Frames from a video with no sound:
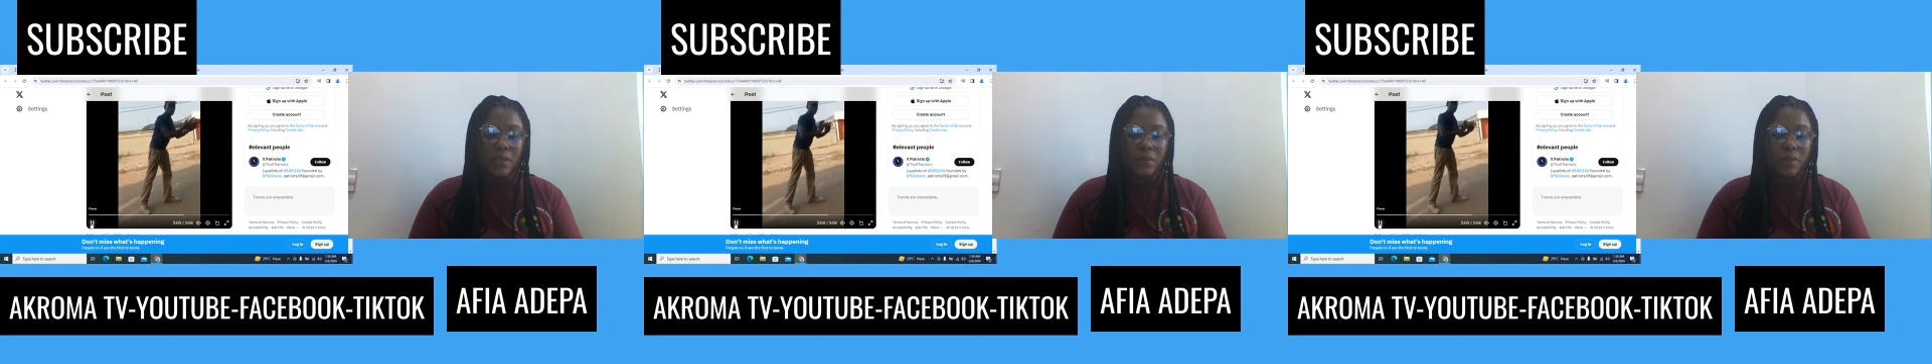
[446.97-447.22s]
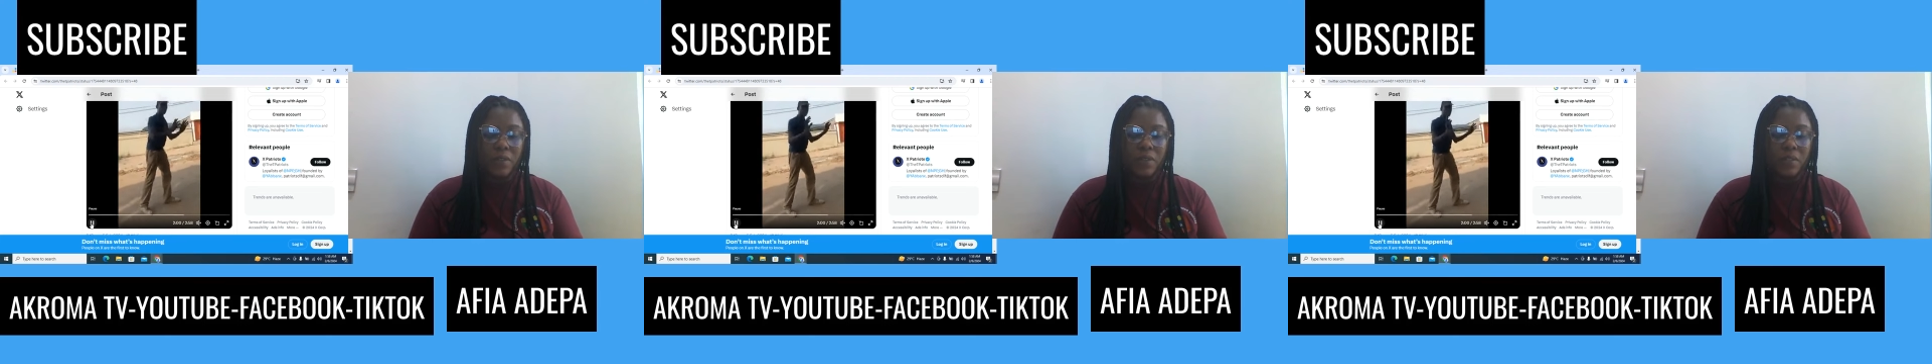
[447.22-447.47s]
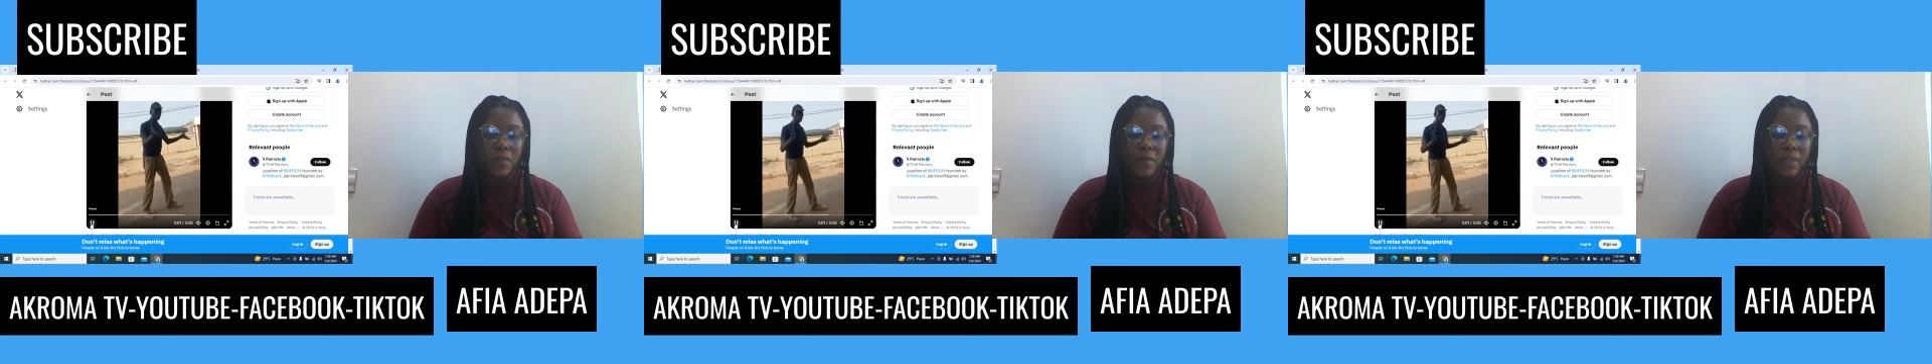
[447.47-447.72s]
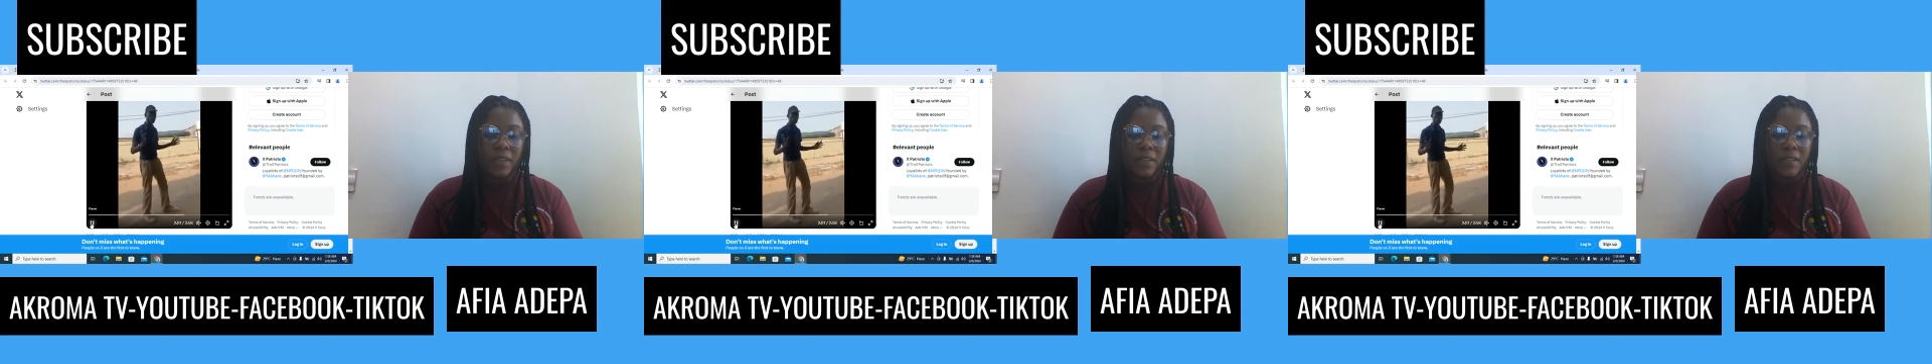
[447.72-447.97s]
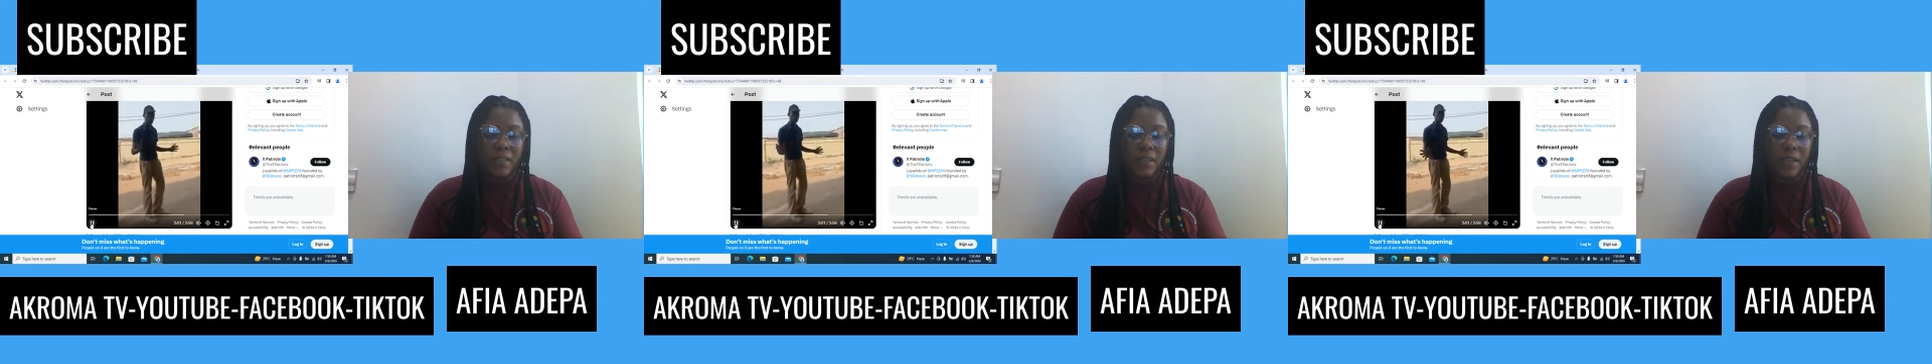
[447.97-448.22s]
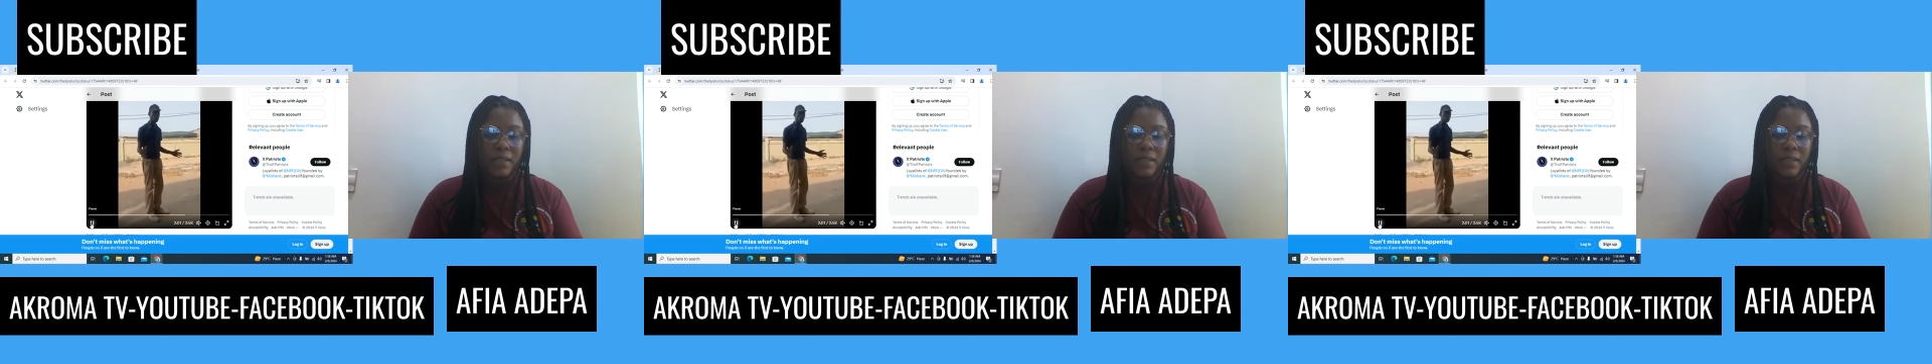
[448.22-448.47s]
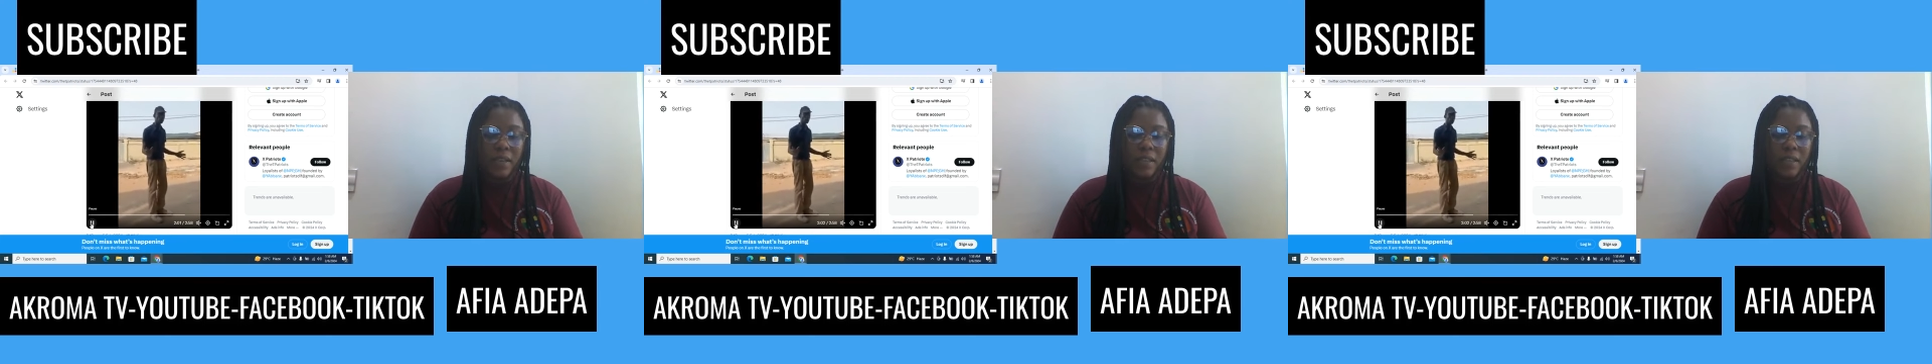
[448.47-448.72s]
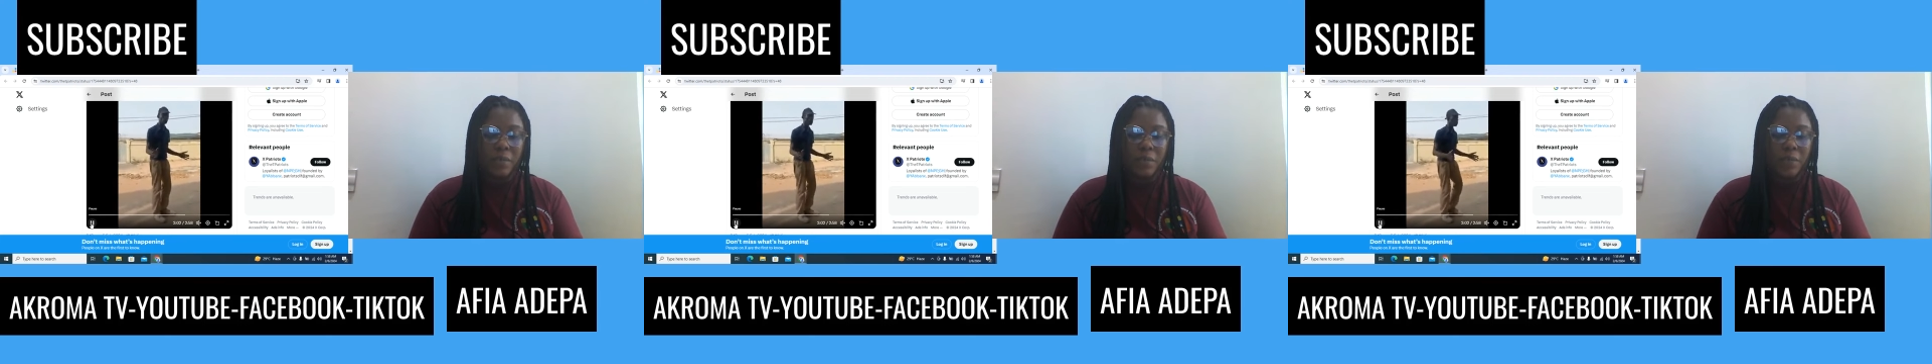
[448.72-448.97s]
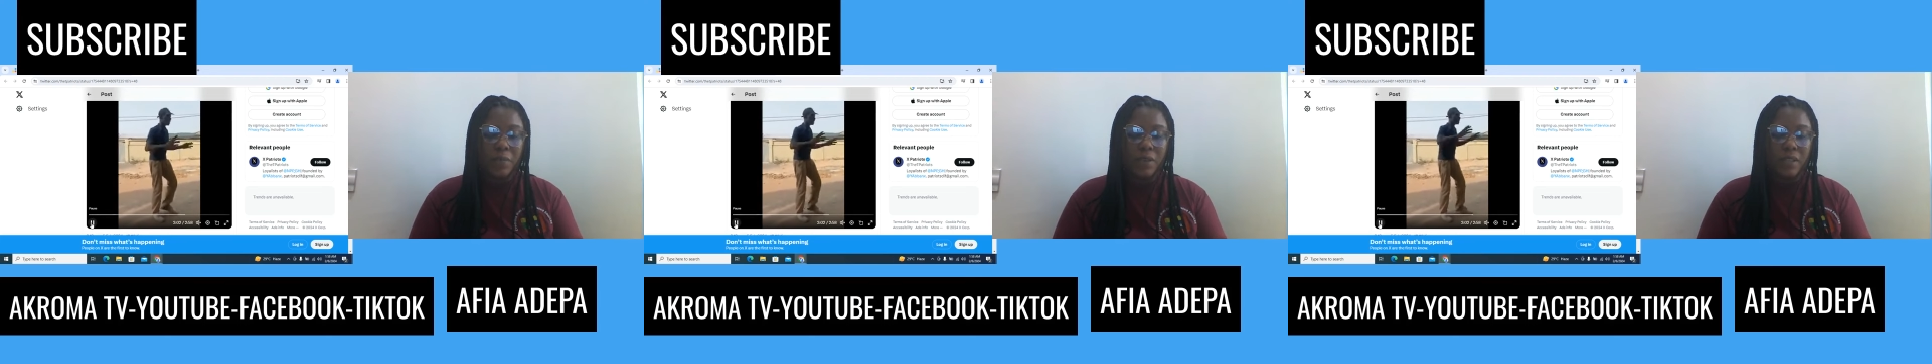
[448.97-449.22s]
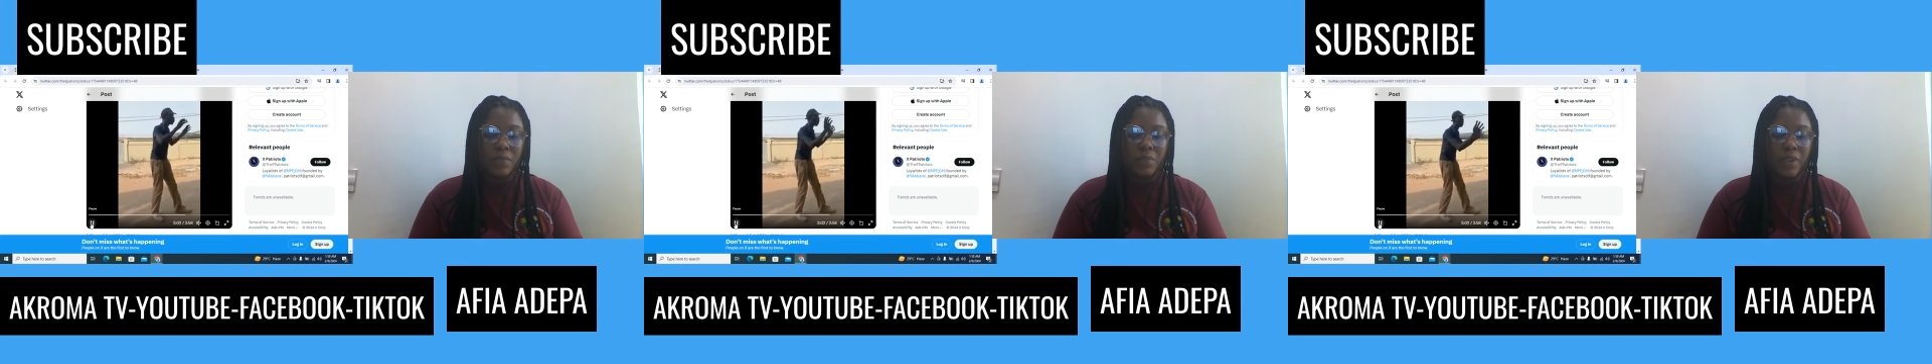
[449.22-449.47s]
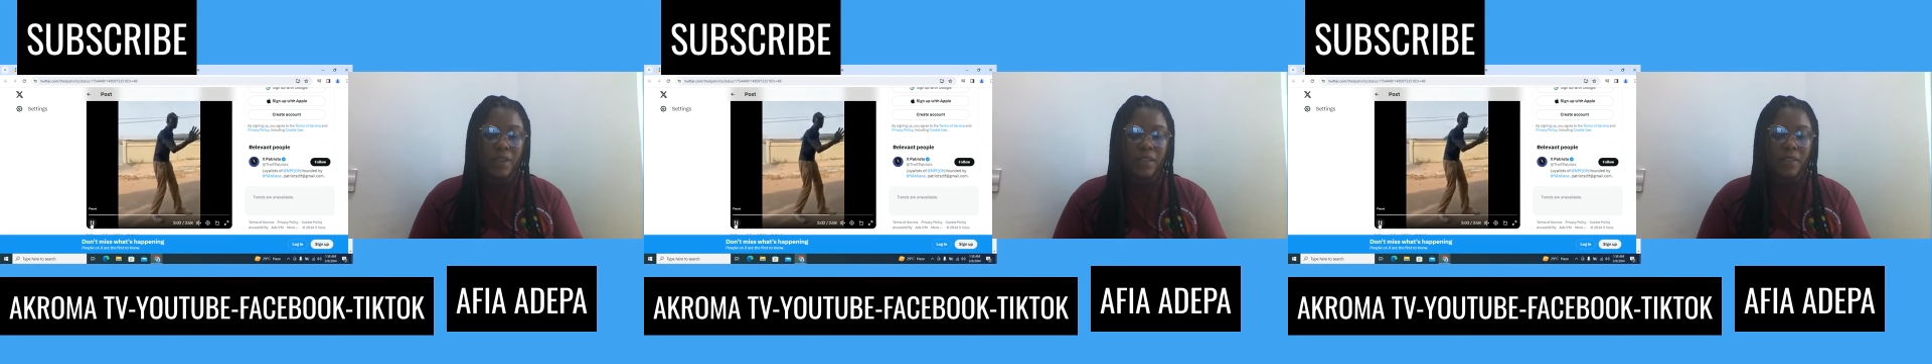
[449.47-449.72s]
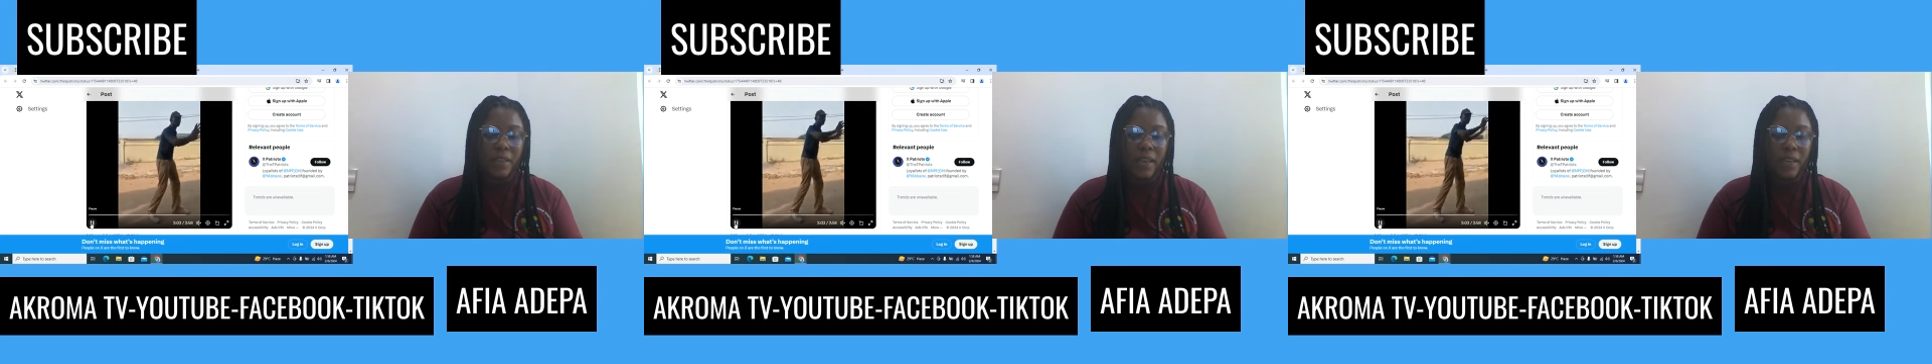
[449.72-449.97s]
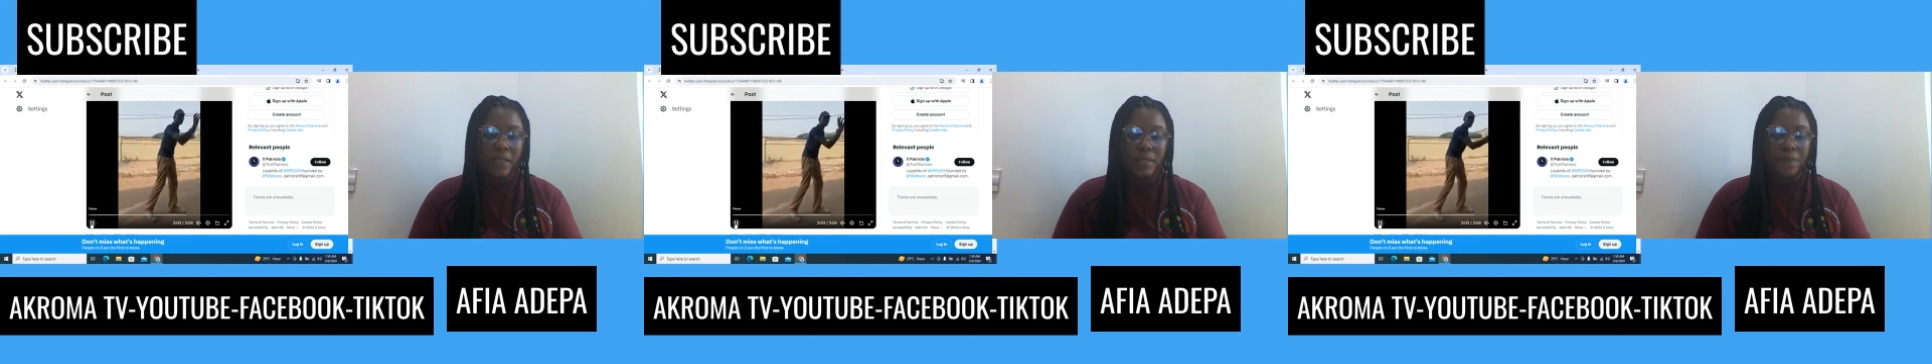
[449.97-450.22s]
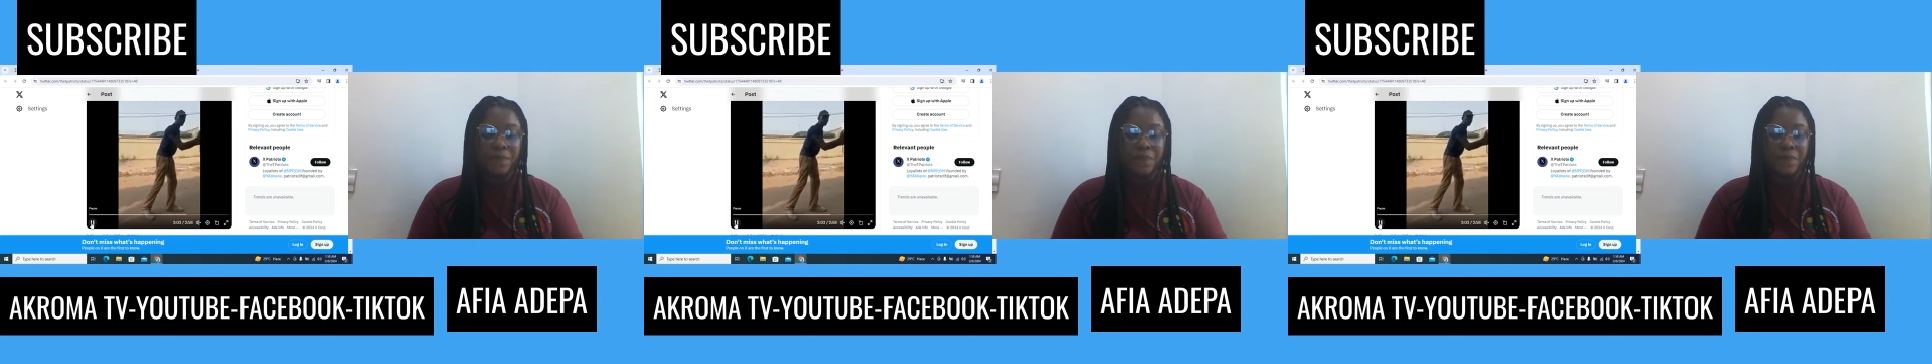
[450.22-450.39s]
continuing this legacy and MPP is breaking the eight.